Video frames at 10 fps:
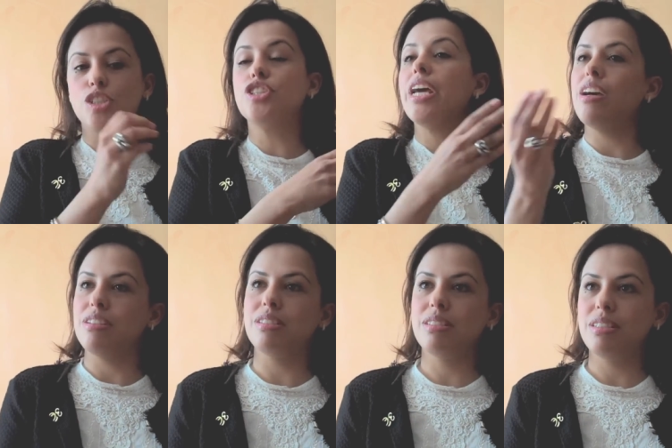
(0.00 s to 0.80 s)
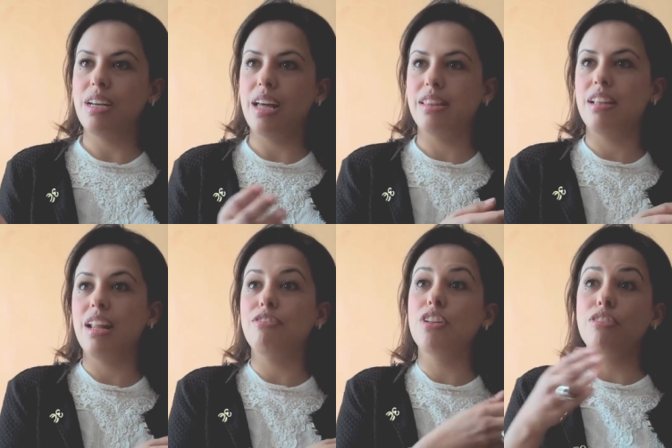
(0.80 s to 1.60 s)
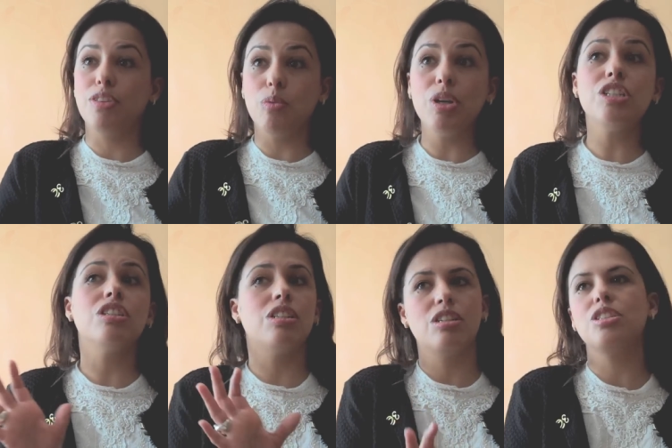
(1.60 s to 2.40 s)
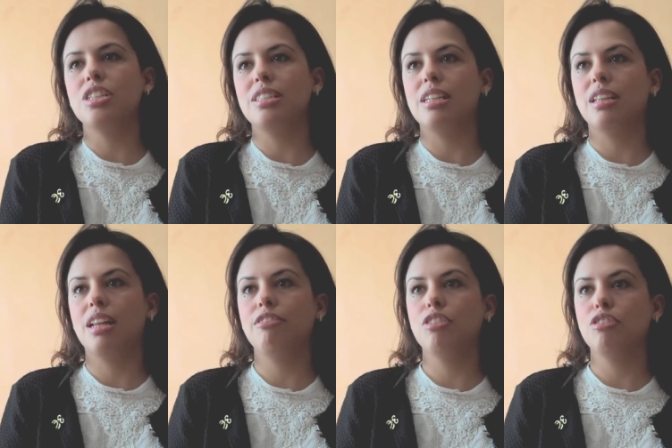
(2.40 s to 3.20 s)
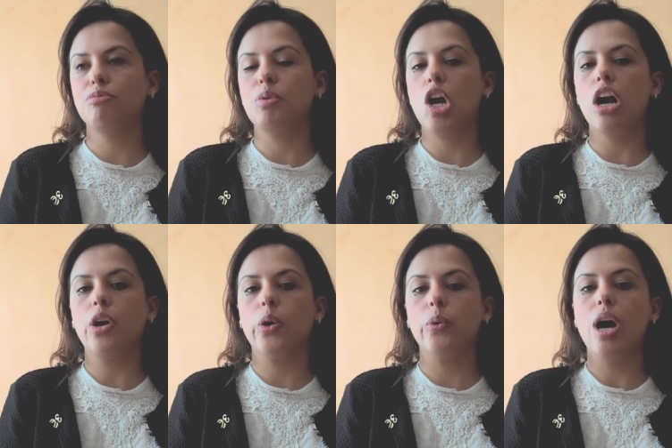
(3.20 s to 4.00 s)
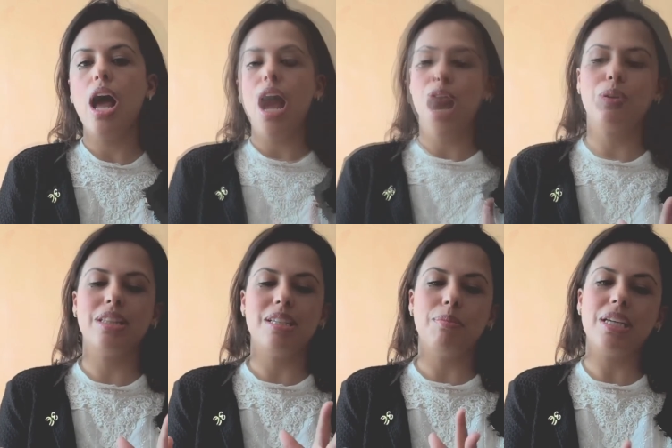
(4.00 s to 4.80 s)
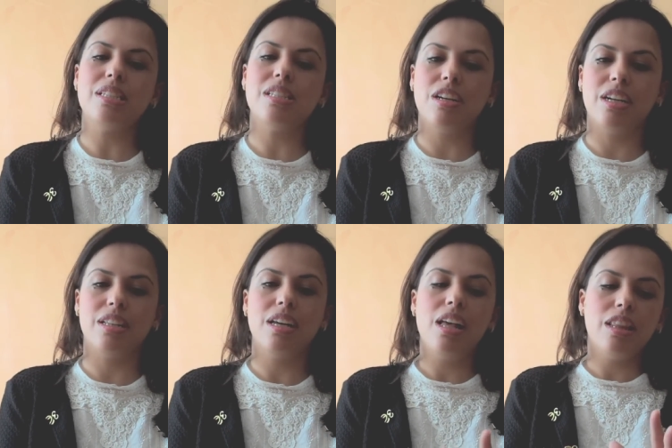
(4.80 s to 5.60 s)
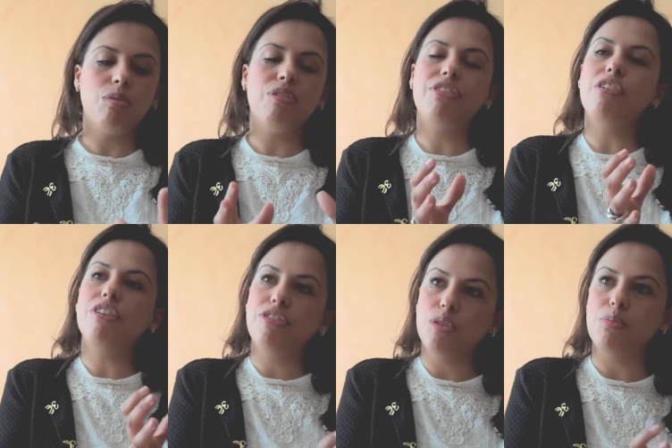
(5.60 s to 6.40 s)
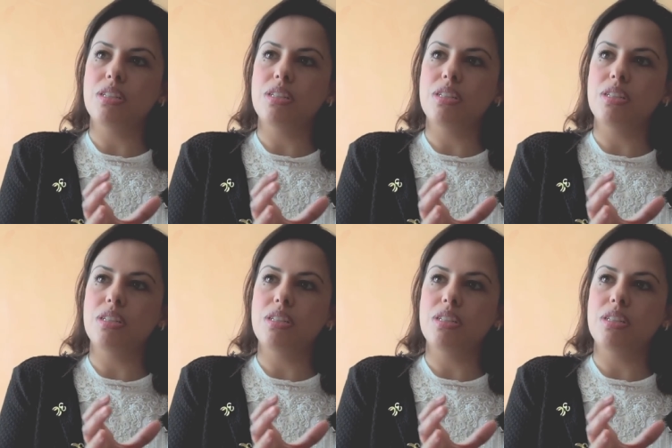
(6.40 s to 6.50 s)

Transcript: shared at the level of the region and not just at the level of Morocco. When Tamkin started, there were very few